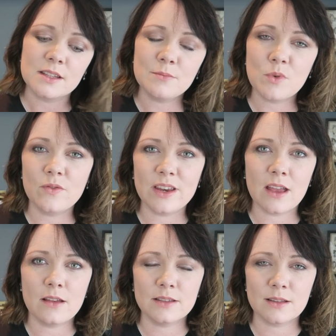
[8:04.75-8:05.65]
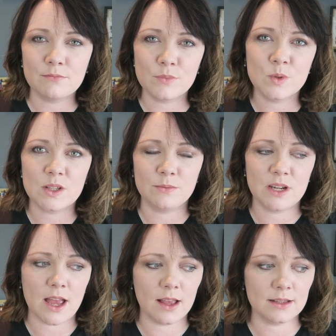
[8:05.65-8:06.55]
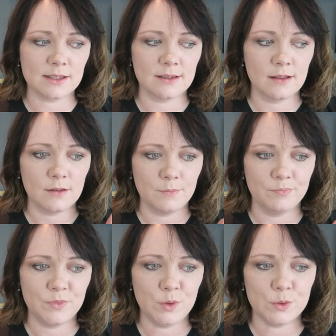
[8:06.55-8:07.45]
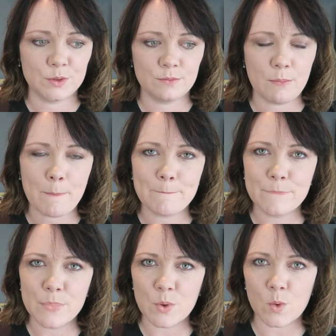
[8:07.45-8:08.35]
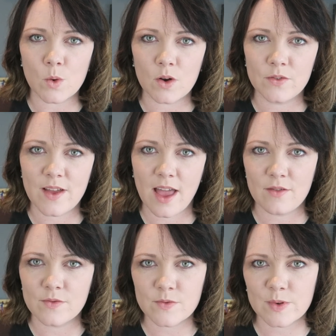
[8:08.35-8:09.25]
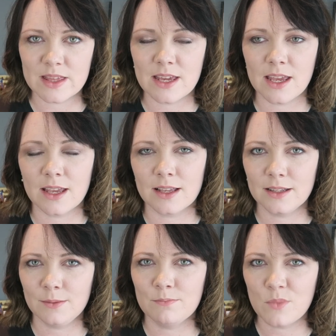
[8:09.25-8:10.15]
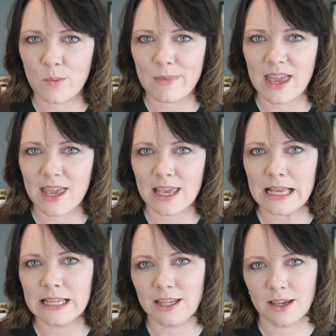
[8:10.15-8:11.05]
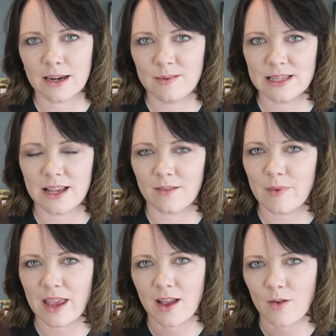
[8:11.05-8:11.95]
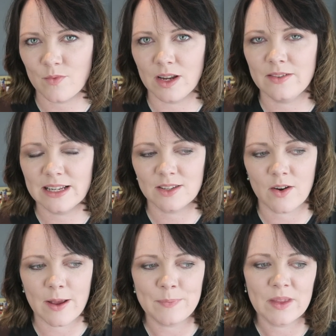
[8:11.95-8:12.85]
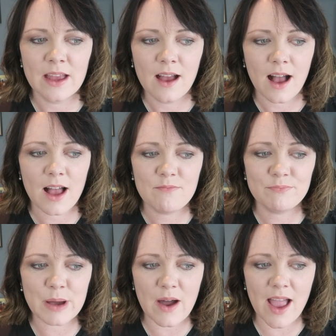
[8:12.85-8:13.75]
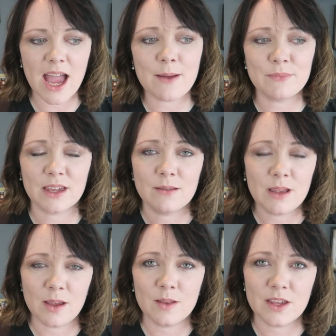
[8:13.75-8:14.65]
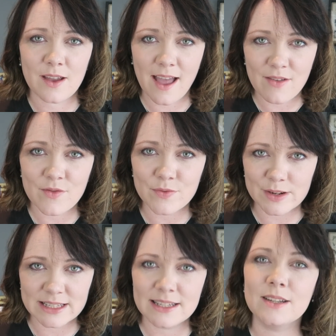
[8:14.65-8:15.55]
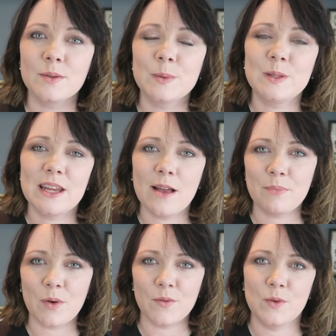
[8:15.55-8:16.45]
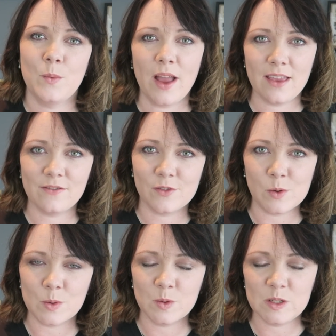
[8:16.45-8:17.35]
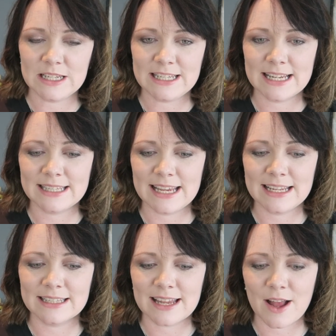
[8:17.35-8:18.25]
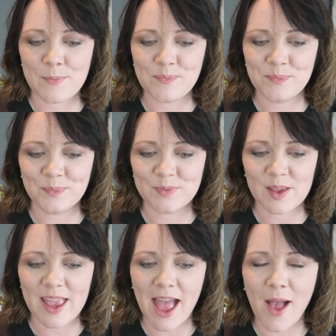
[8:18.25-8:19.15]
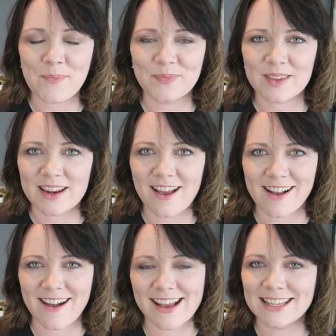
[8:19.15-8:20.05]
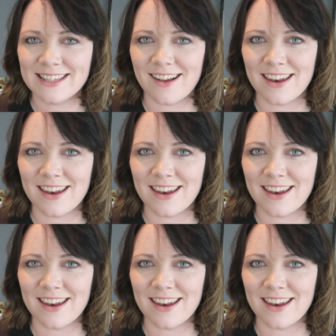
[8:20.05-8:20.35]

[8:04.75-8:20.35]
So more videos, more subjects, just more of everything. More me. You're going to be sick of me. I'm really, really sorry. Um, but I am going to be here with you every single step of the way for your G C S Es. Um, so yeah, good luck, guys.